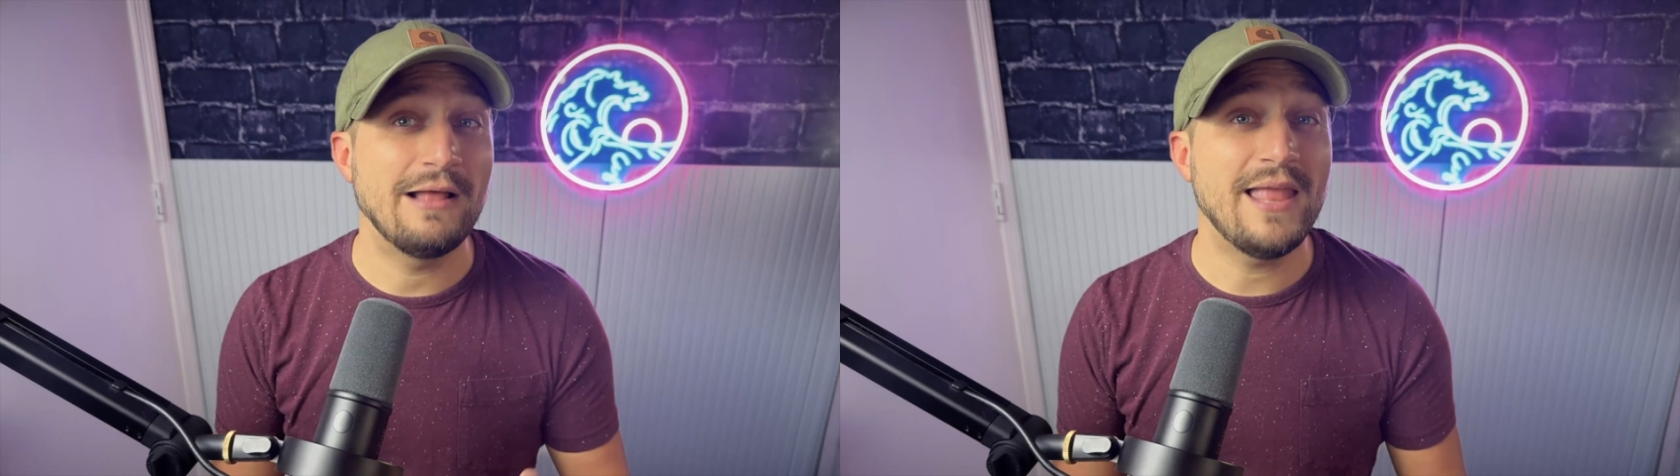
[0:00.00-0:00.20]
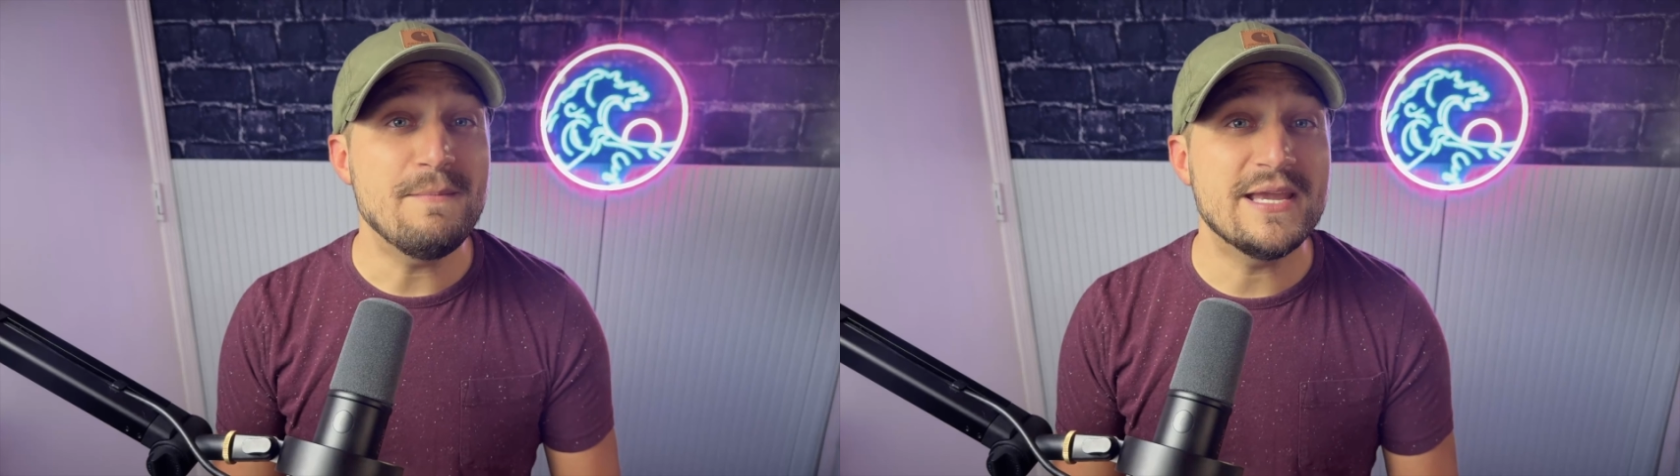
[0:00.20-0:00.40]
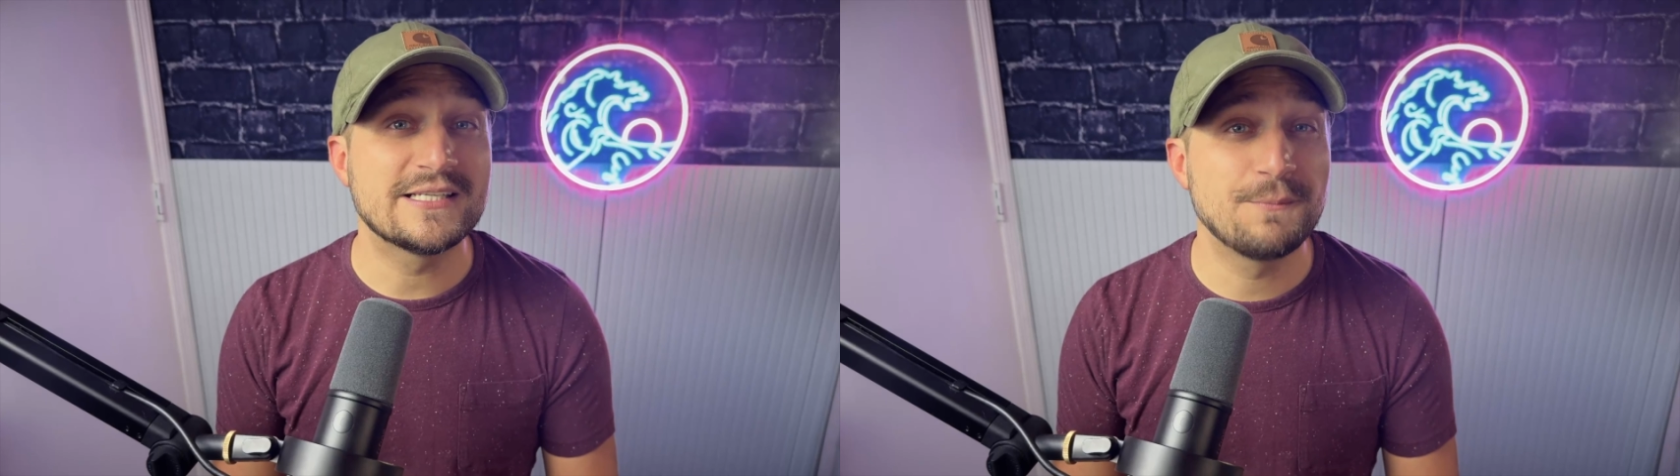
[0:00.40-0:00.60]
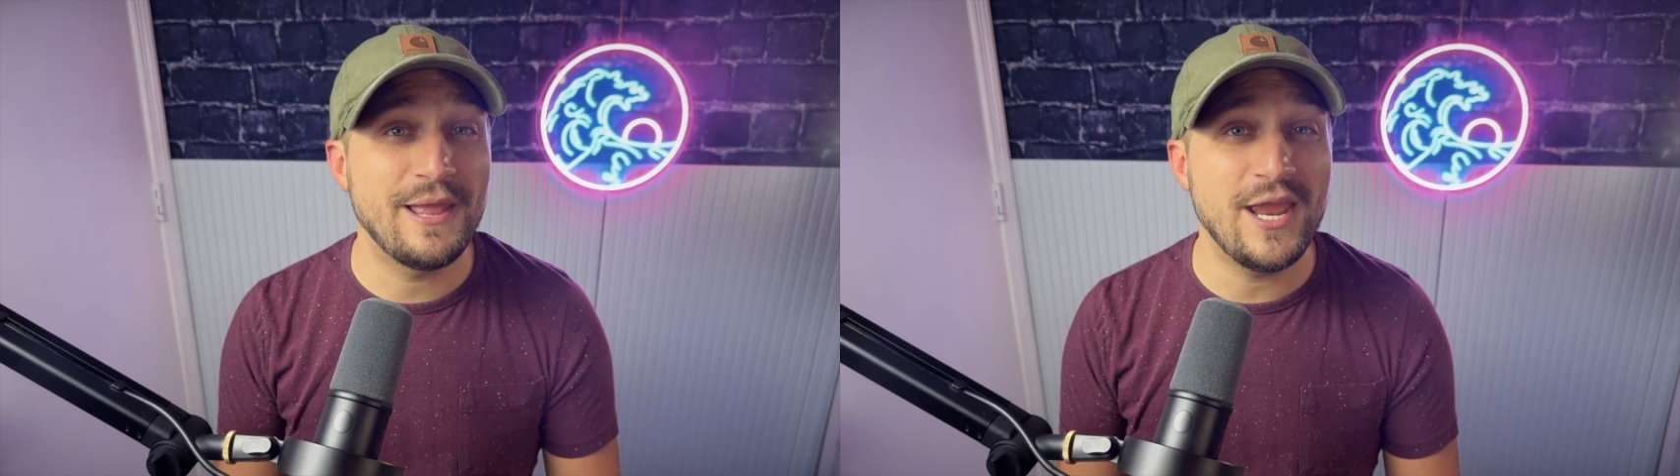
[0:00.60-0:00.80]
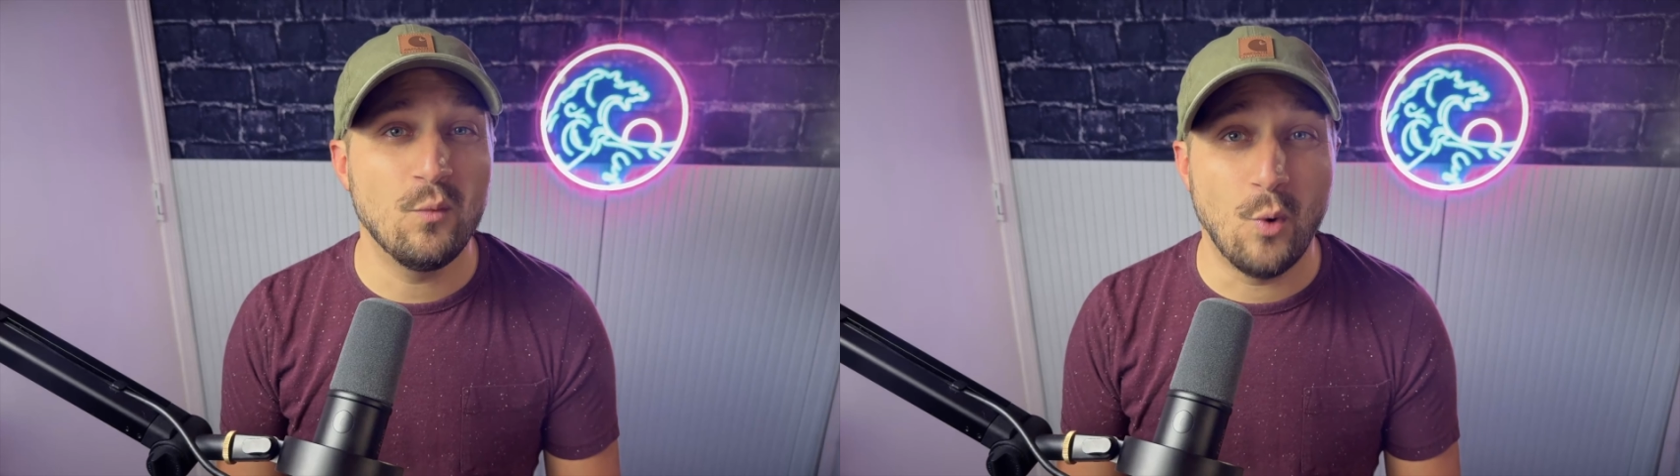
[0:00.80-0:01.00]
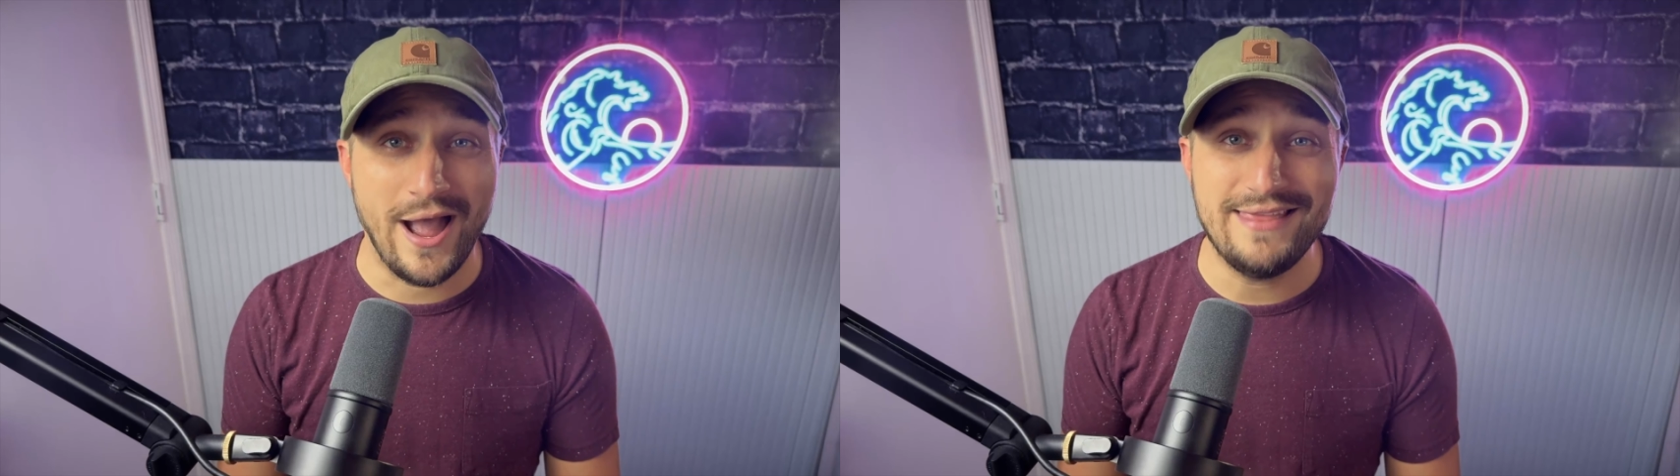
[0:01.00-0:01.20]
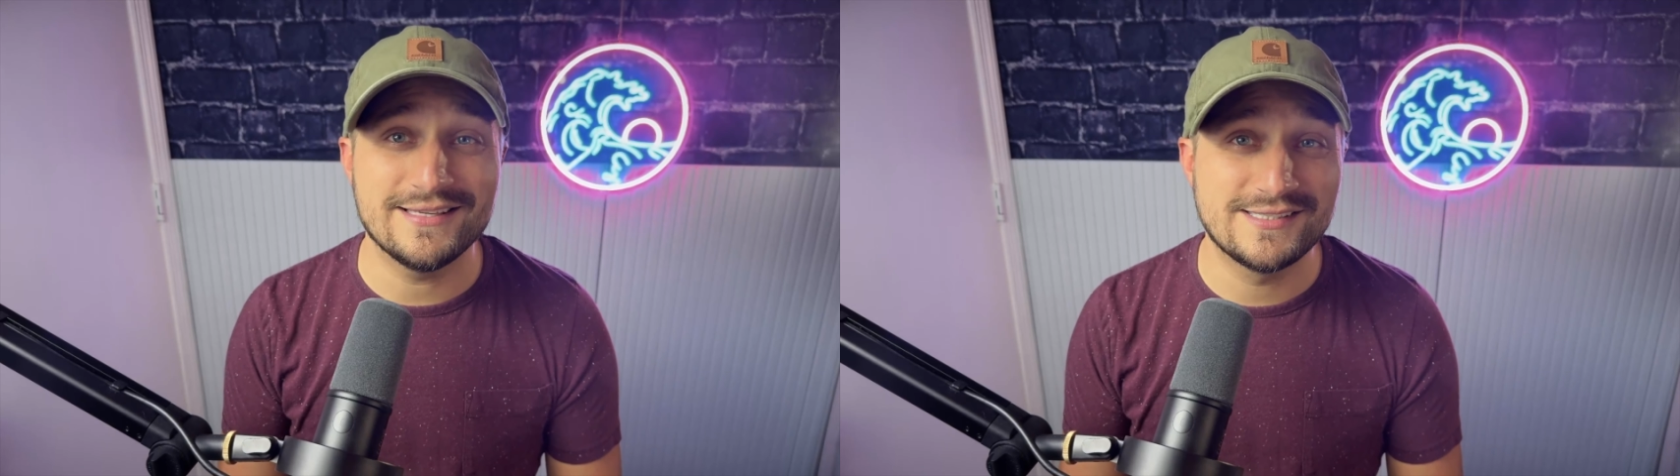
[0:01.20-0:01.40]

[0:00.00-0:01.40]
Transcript: let me explain why this